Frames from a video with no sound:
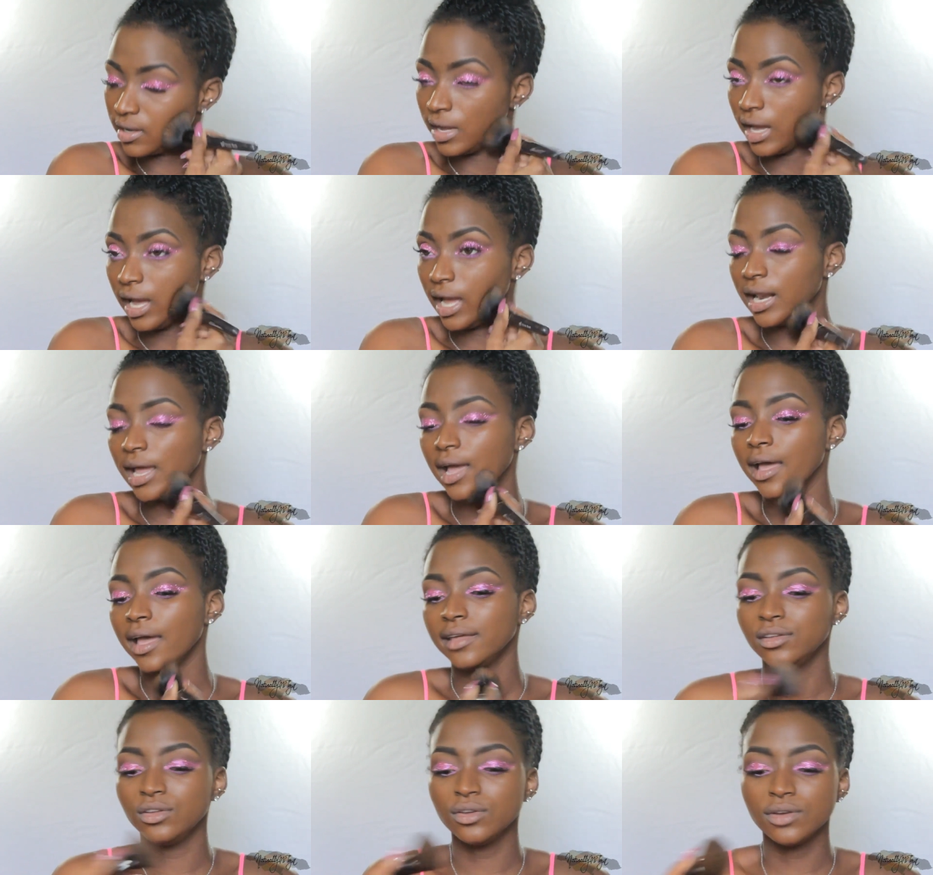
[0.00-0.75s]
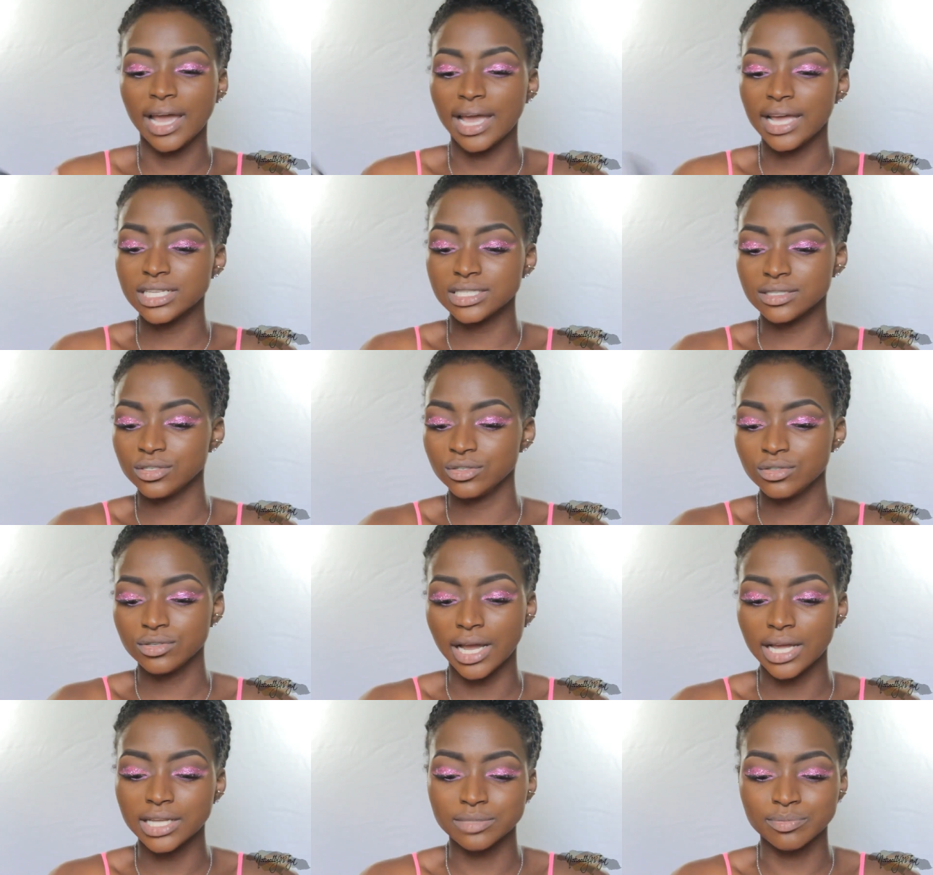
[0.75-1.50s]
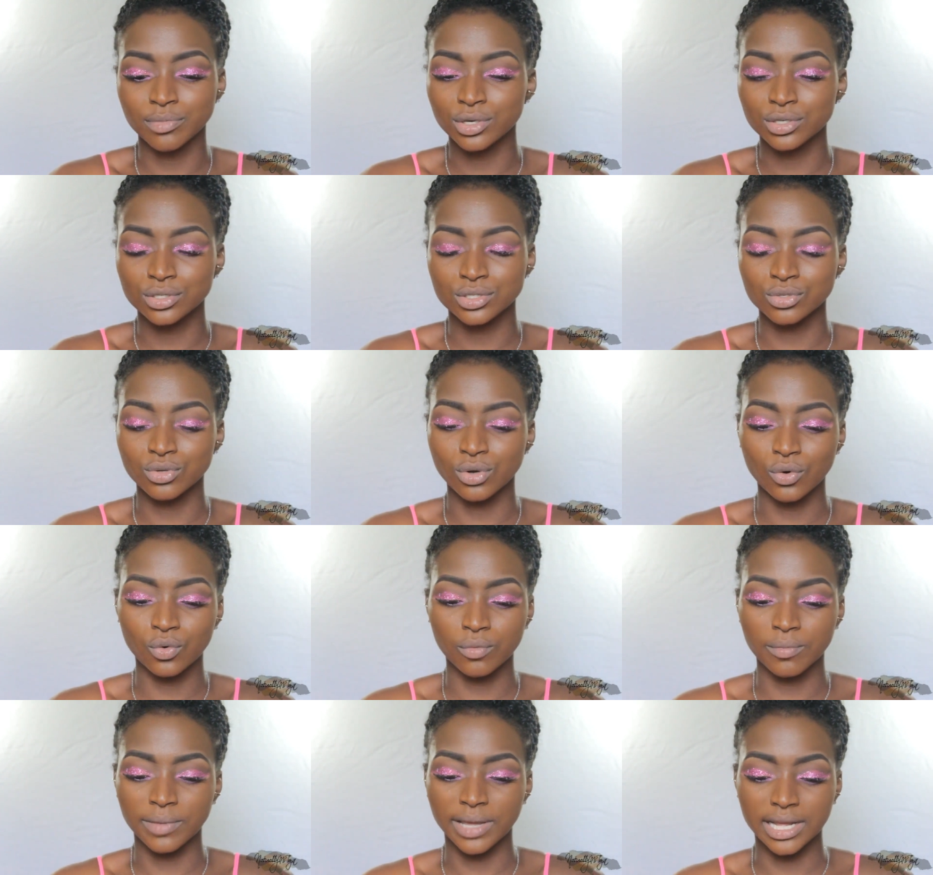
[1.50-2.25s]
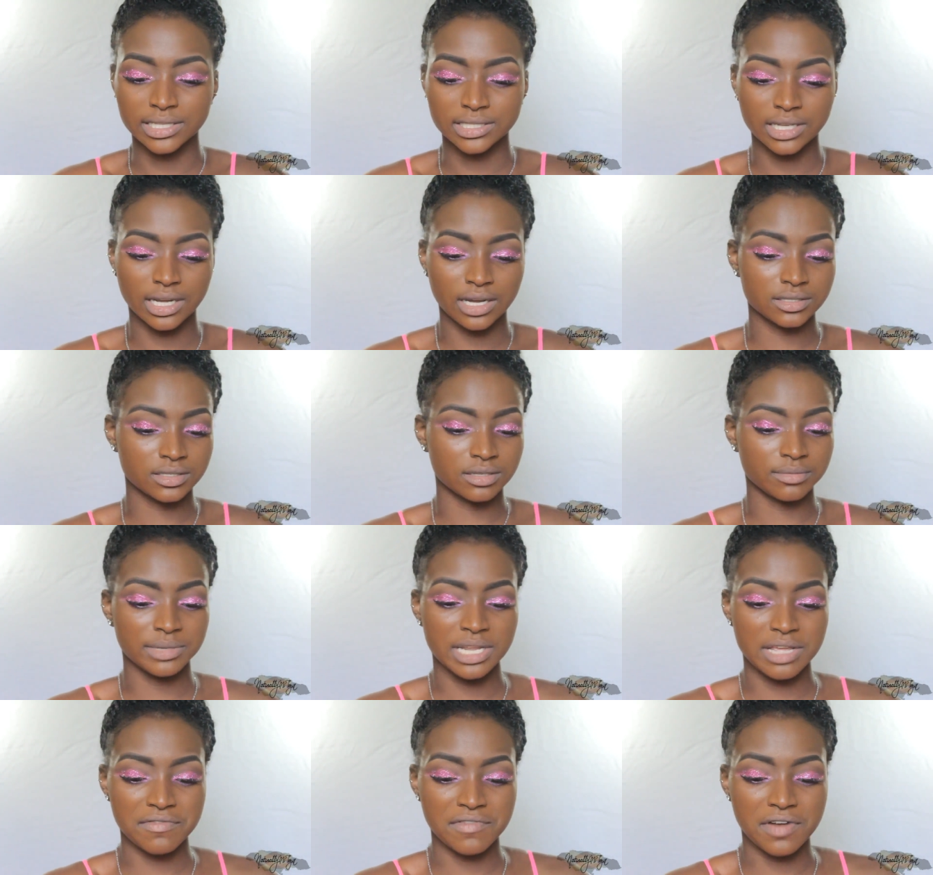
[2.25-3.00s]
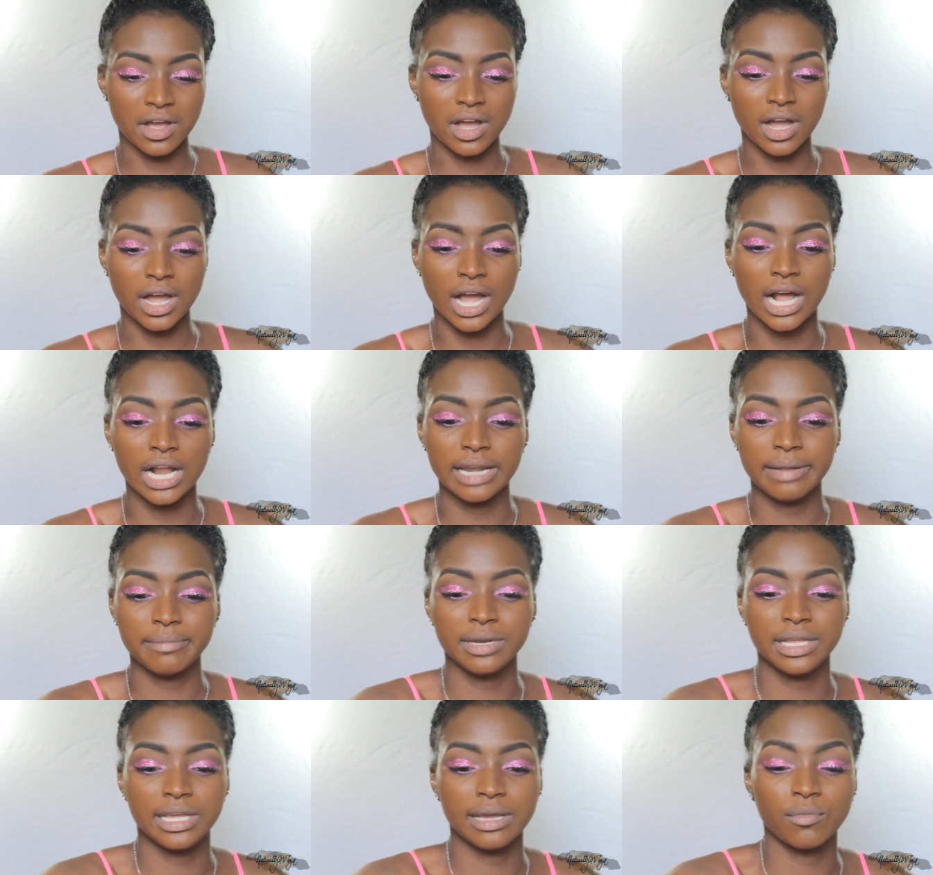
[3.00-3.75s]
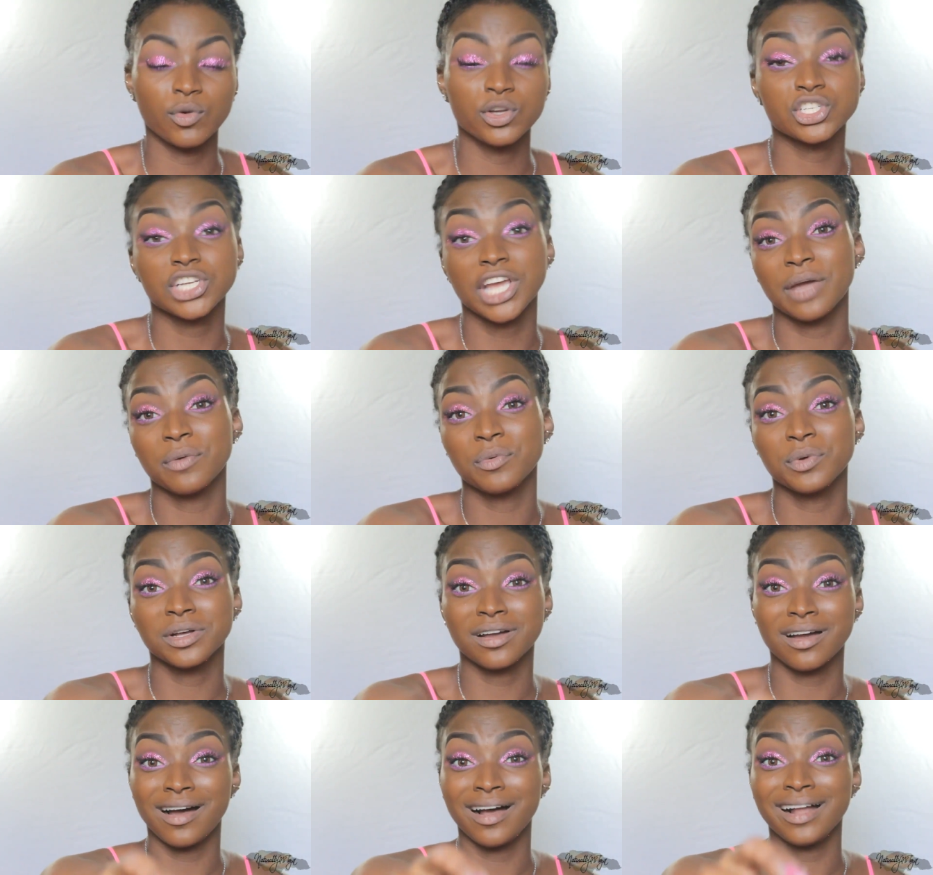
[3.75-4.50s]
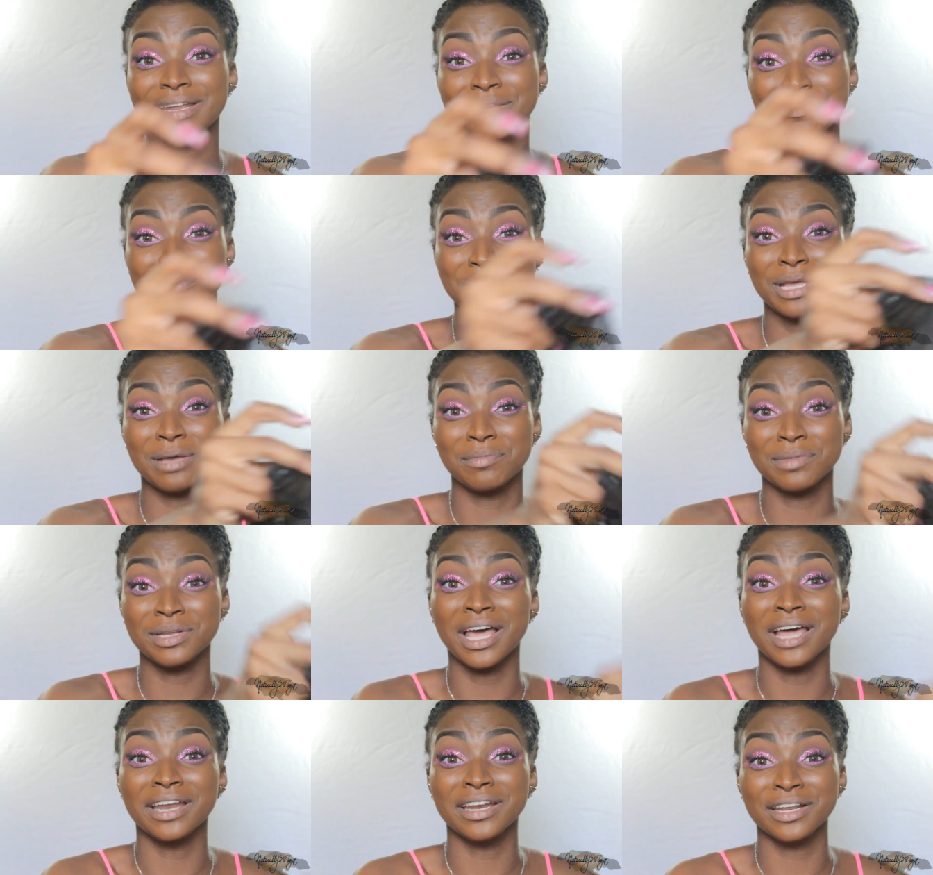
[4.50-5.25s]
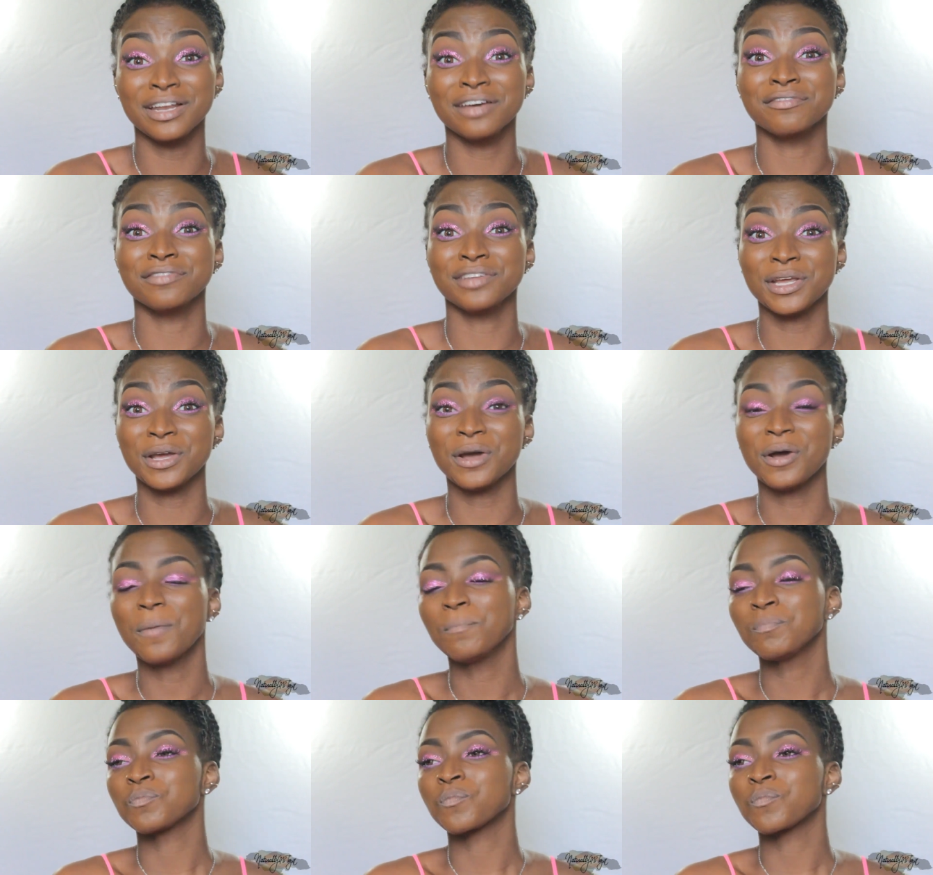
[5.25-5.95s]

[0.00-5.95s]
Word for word: And you guys must know who me I talk, so I'm not even gonna call him name, which I will call him name in another video